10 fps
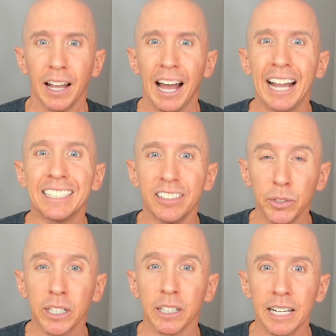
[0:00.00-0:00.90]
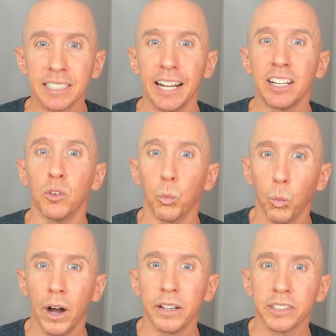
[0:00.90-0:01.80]
I realized I didn't
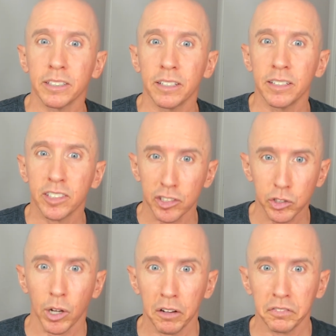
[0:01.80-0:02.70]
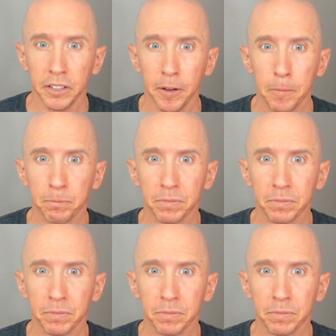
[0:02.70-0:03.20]
want to soften.